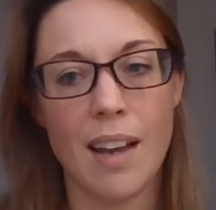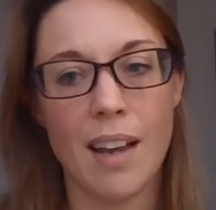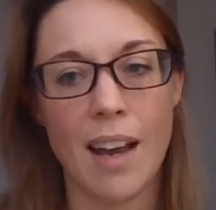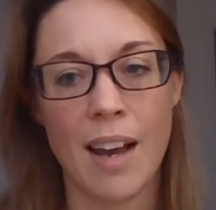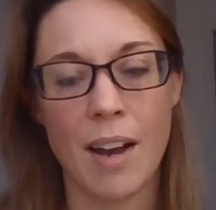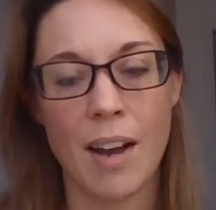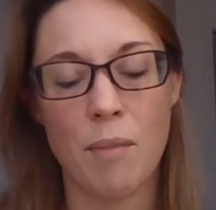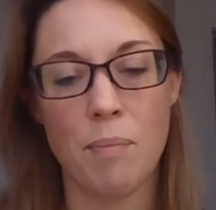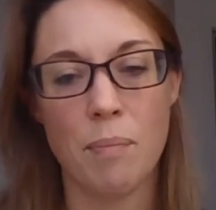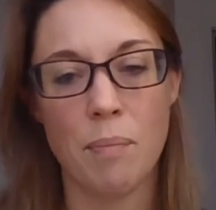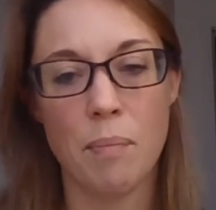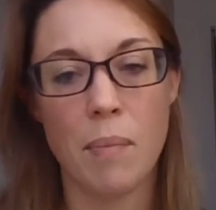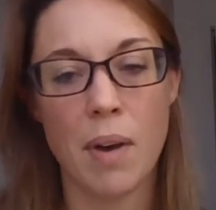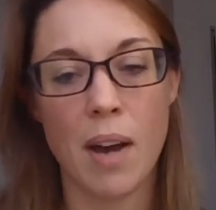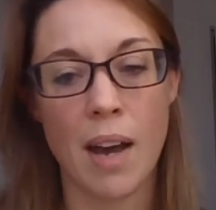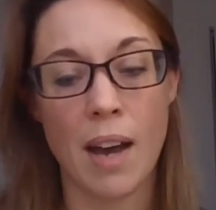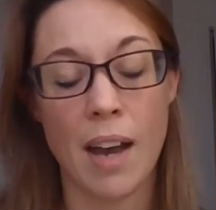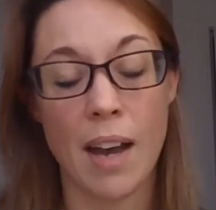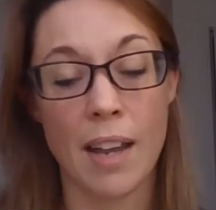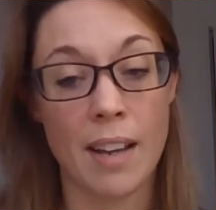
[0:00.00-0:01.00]
and
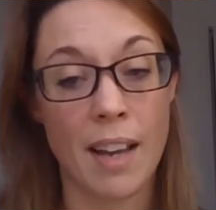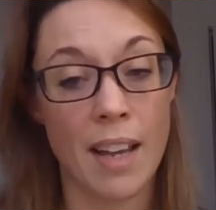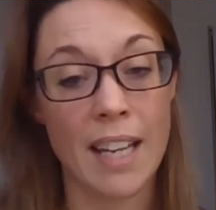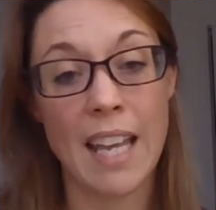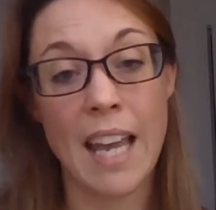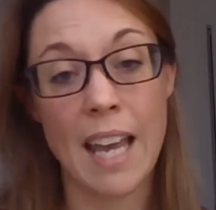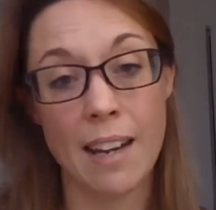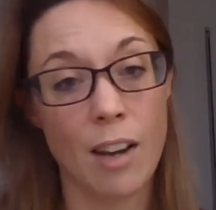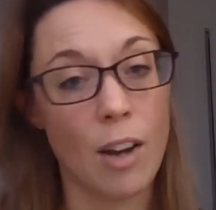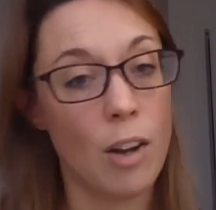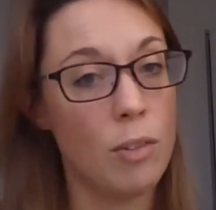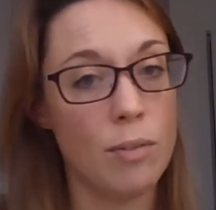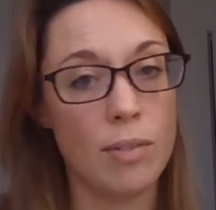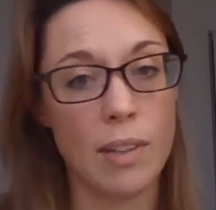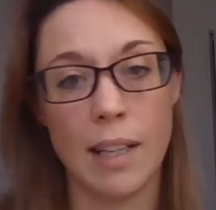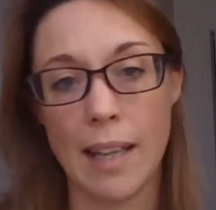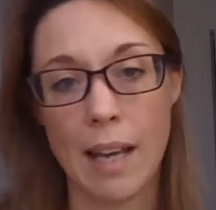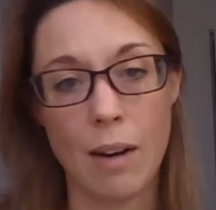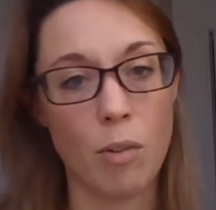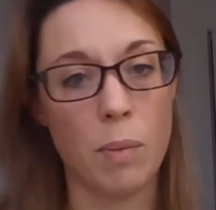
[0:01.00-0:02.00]
again,
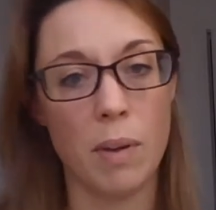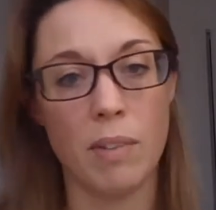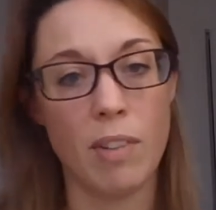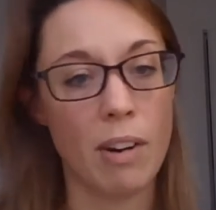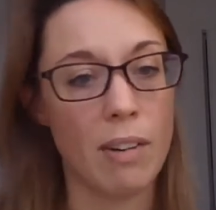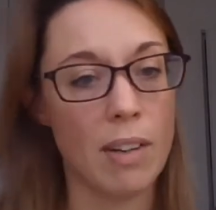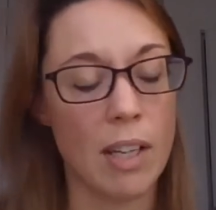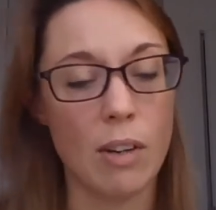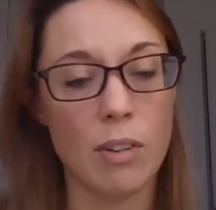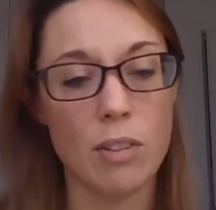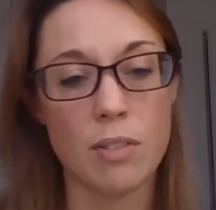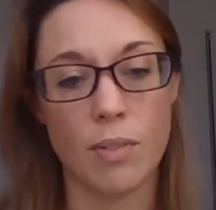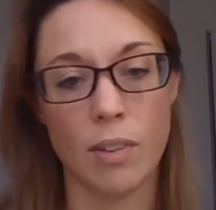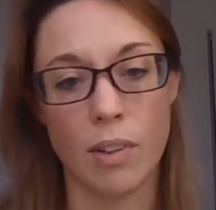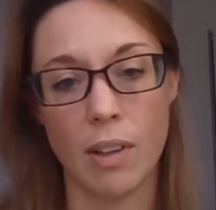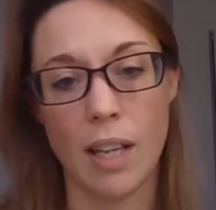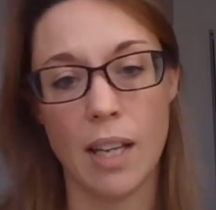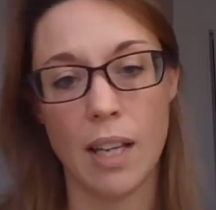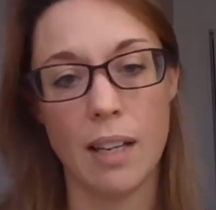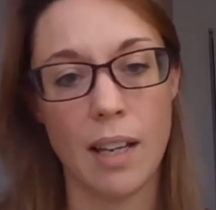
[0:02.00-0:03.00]
hopefully that will be very
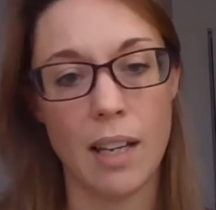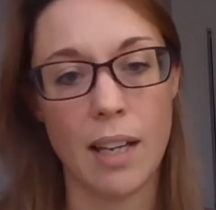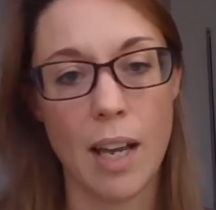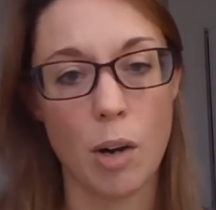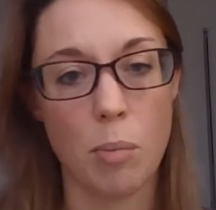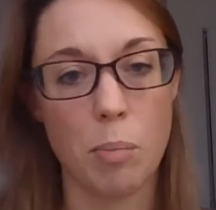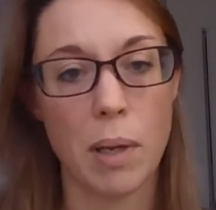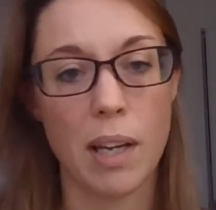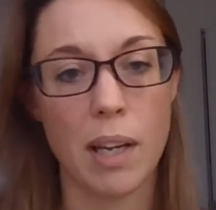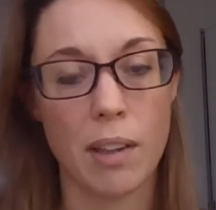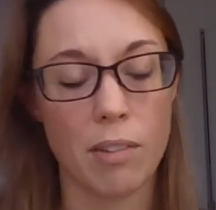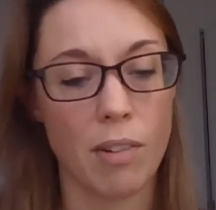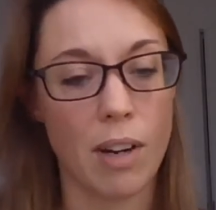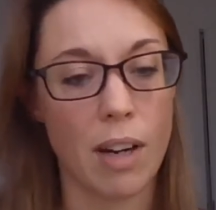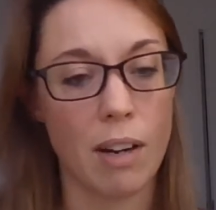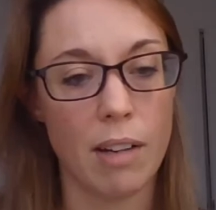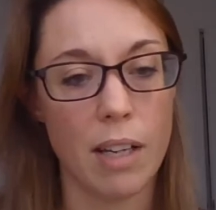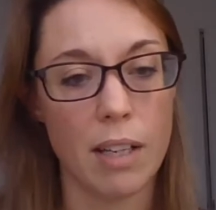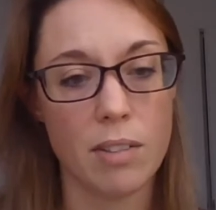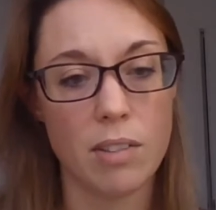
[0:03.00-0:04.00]
useful in helping other
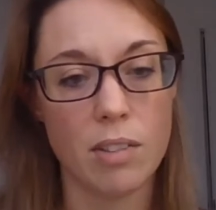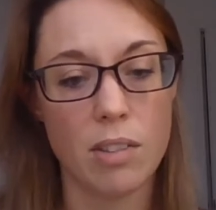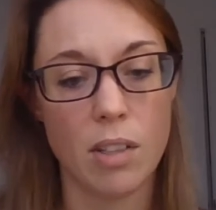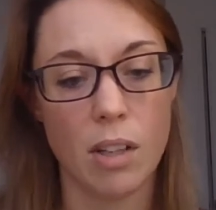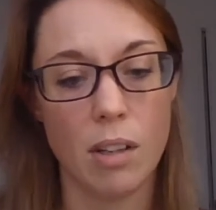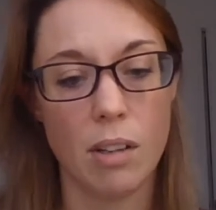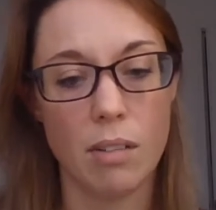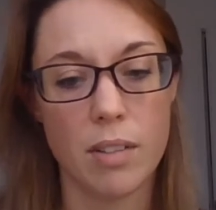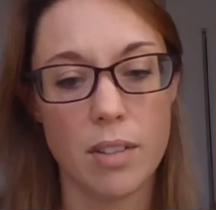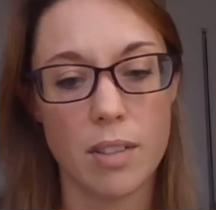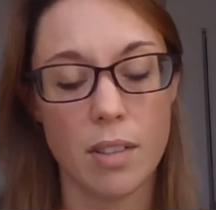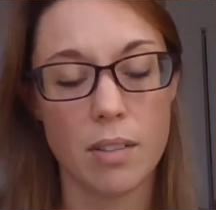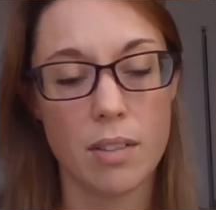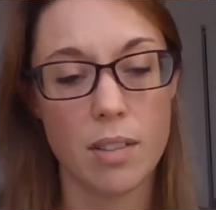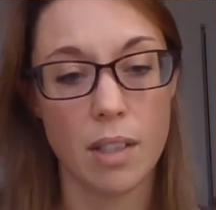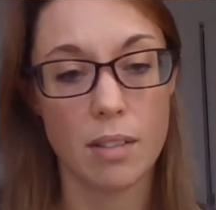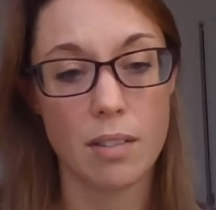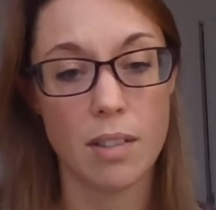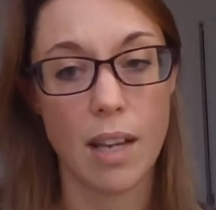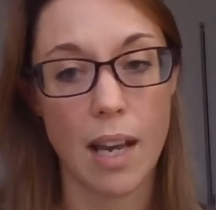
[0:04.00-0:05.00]
areas
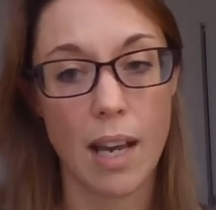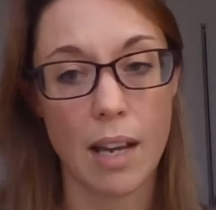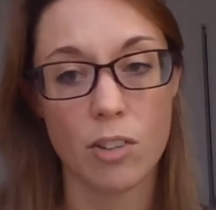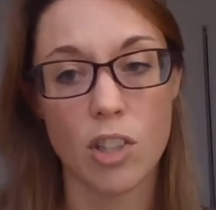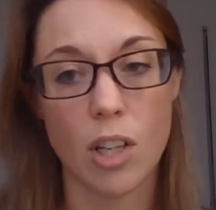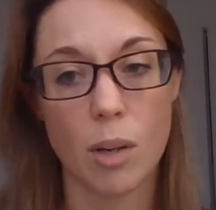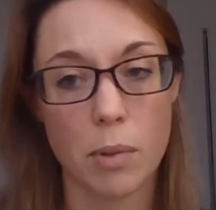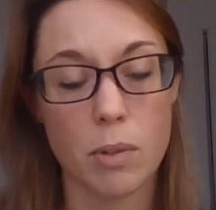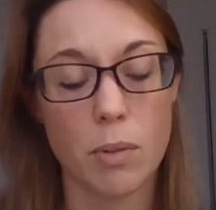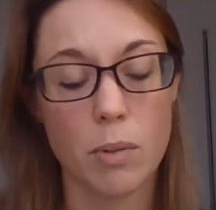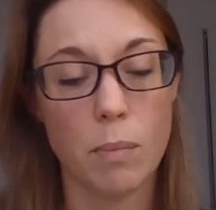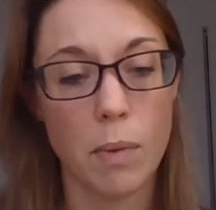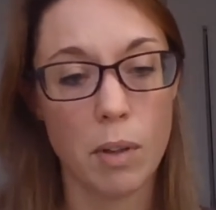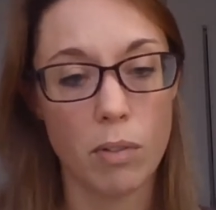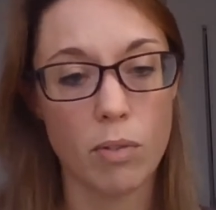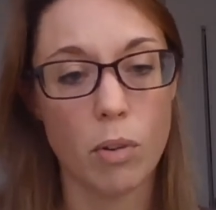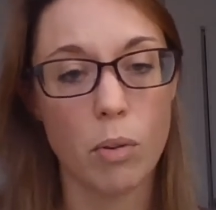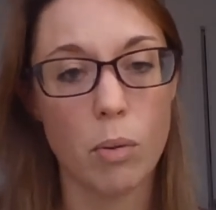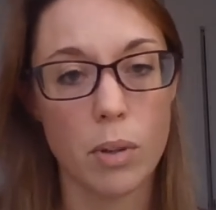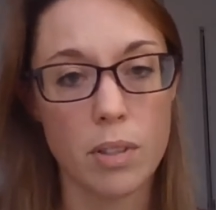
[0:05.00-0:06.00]
to catch up as we move
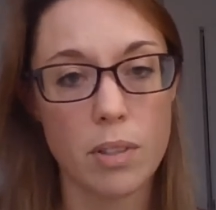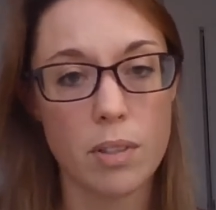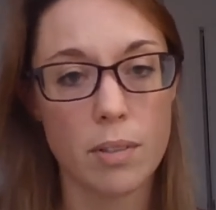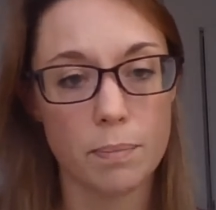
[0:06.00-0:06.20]
forward.